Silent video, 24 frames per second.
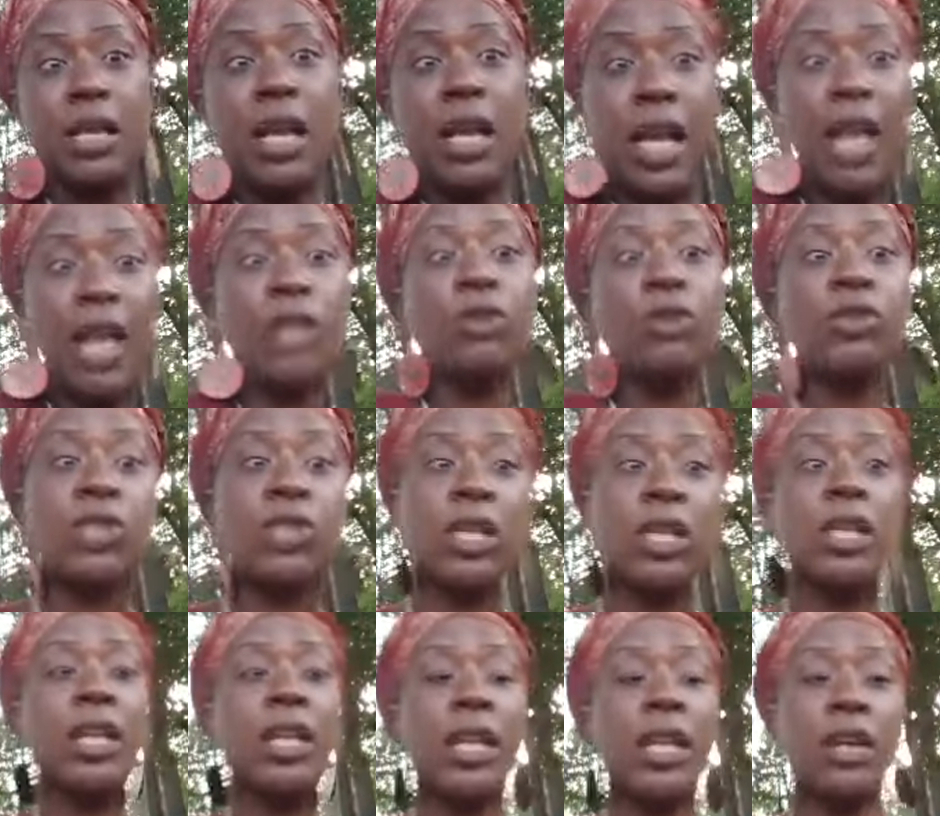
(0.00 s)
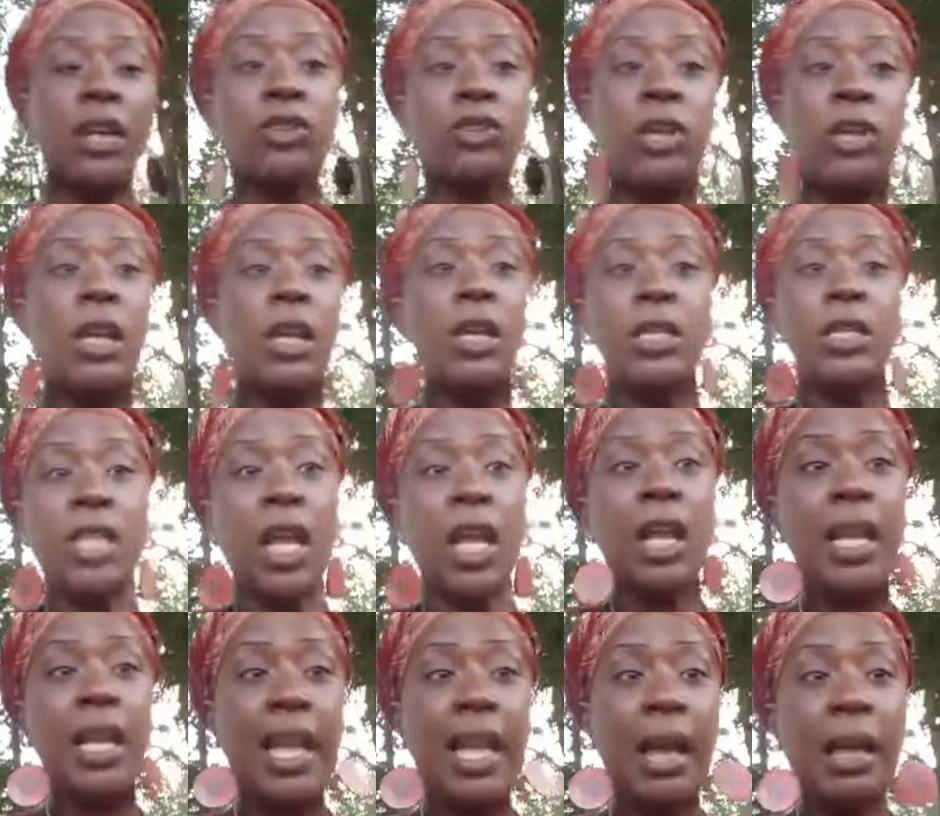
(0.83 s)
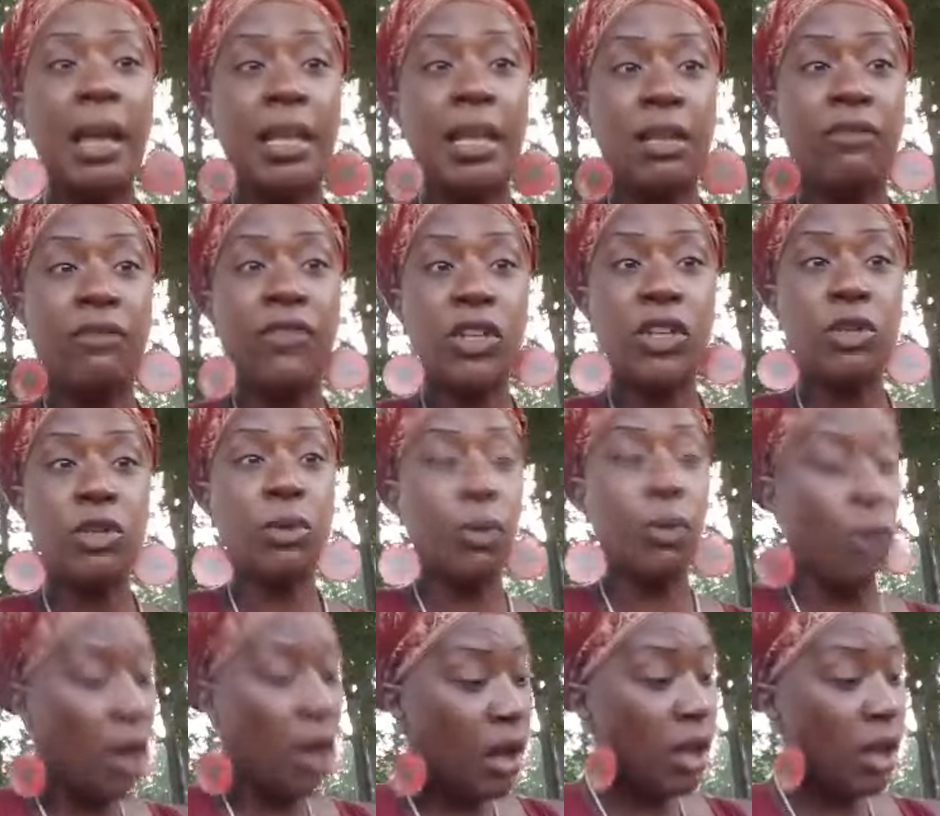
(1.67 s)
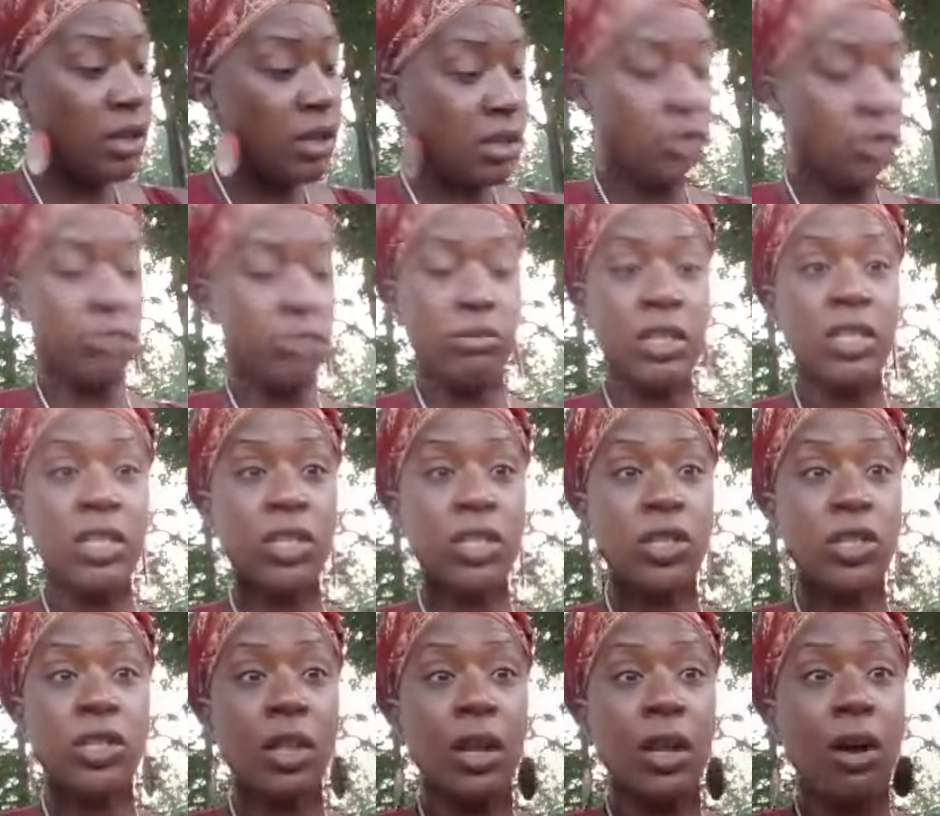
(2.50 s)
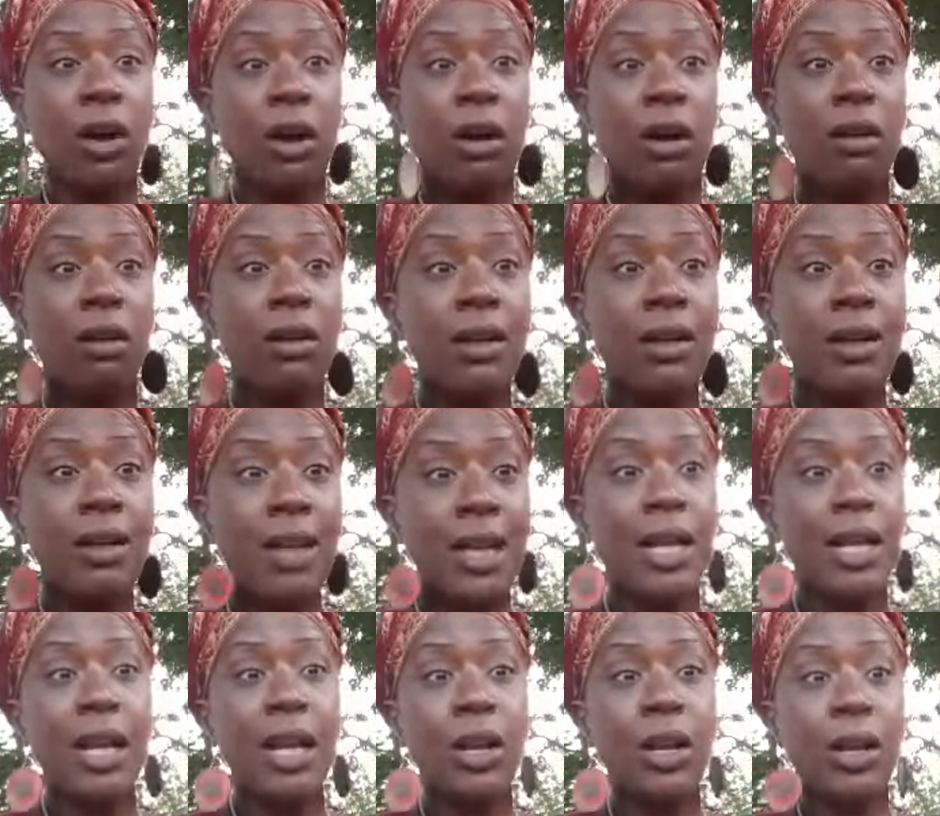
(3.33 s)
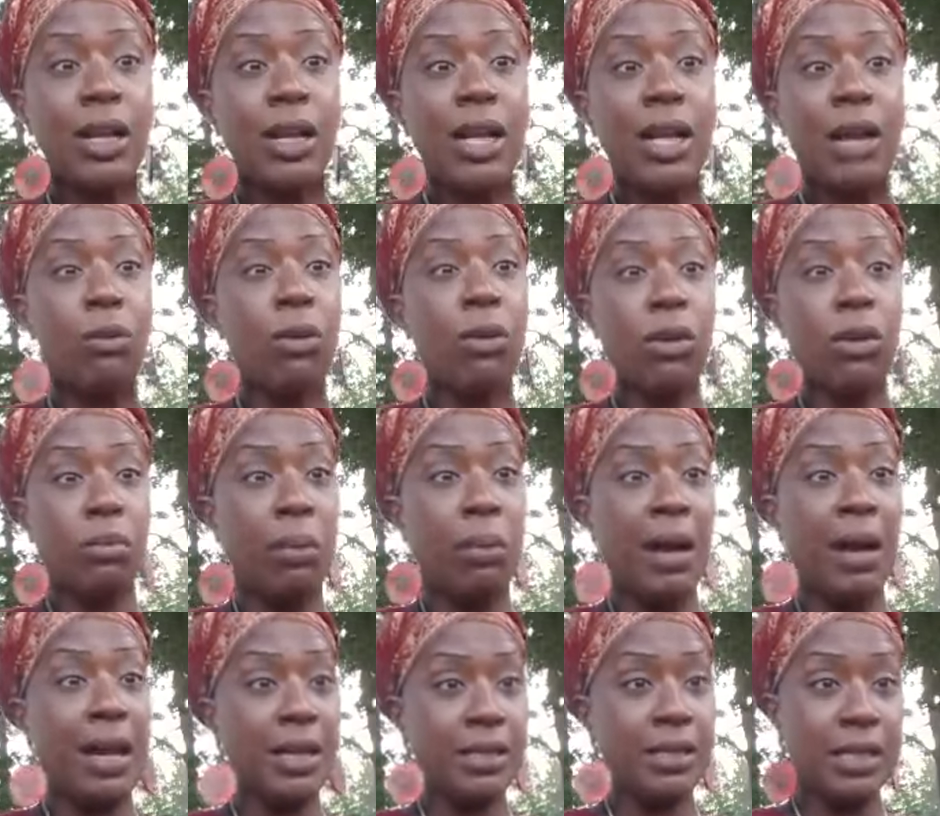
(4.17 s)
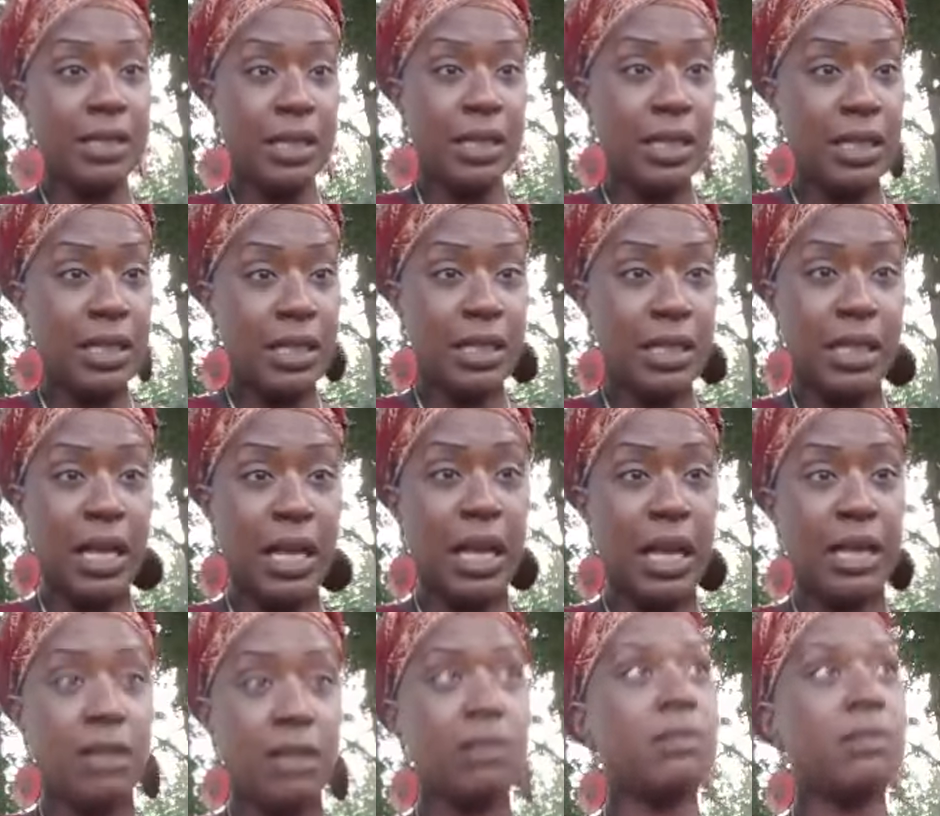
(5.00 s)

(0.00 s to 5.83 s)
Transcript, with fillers: And you sitting in here telling that individual, this is the law and they're looking at well the policy that